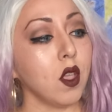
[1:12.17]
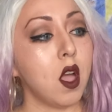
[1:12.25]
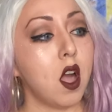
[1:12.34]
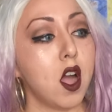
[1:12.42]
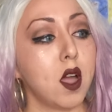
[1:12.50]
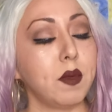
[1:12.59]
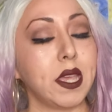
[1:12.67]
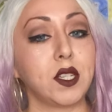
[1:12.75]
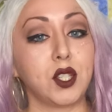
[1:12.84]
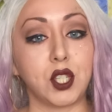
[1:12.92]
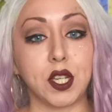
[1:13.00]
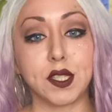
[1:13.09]

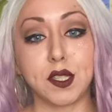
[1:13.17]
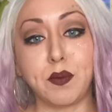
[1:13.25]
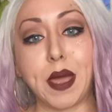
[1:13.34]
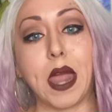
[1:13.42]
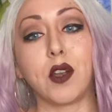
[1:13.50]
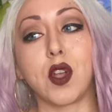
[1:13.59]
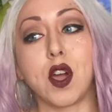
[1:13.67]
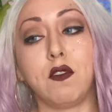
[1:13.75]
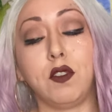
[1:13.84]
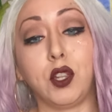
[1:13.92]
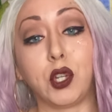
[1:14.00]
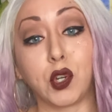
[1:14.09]
It's just a matter of
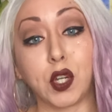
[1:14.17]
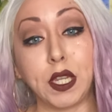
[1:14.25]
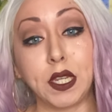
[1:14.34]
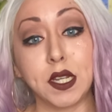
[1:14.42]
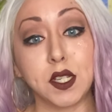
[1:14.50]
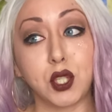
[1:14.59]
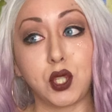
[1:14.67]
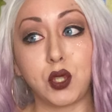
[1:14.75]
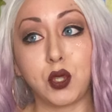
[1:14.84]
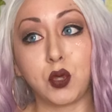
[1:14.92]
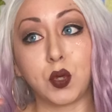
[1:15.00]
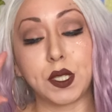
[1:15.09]
learning
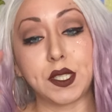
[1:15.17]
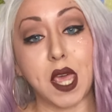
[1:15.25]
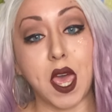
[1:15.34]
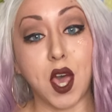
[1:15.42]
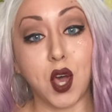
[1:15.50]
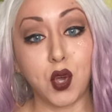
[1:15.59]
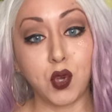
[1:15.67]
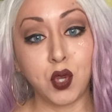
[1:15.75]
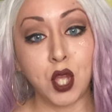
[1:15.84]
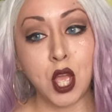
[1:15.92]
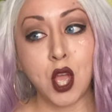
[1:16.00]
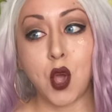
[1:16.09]
to tell
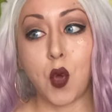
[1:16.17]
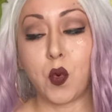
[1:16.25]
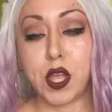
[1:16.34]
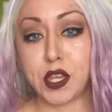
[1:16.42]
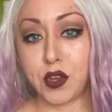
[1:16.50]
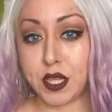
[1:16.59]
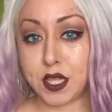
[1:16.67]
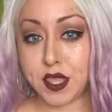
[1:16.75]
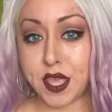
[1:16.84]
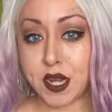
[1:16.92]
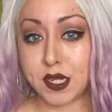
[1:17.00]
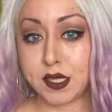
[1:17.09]
when you're in the
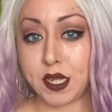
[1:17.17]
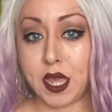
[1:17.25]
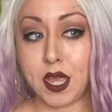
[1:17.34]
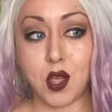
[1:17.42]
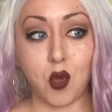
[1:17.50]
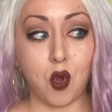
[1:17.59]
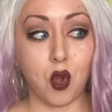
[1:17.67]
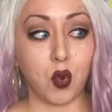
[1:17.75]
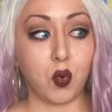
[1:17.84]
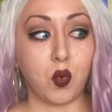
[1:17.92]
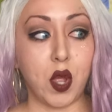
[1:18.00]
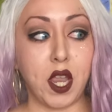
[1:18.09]
theta state or
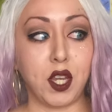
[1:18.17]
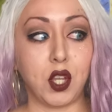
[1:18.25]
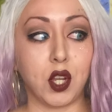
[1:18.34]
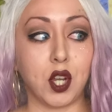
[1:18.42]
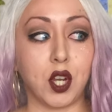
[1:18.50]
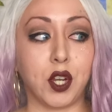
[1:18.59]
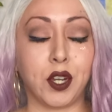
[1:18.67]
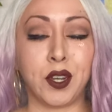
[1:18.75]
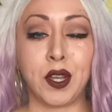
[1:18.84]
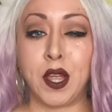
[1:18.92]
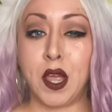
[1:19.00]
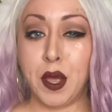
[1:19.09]
when you're
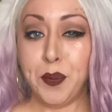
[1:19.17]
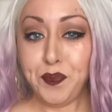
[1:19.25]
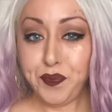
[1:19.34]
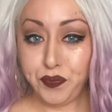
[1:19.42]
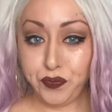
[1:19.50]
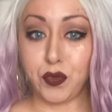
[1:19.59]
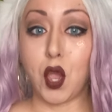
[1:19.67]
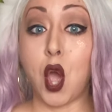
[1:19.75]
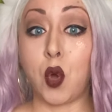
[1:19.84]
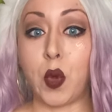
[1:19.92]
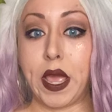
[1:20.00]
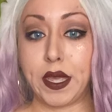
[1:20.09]

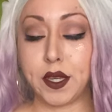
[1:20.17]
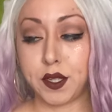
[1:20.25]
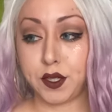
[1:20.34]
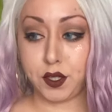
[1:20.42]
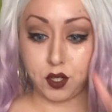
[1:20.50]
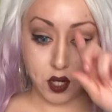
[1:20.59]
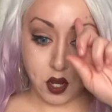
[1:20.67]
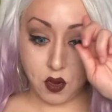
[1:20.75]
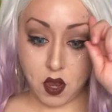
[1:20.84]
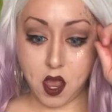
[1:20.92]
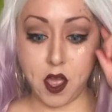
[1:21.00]
awake, you know.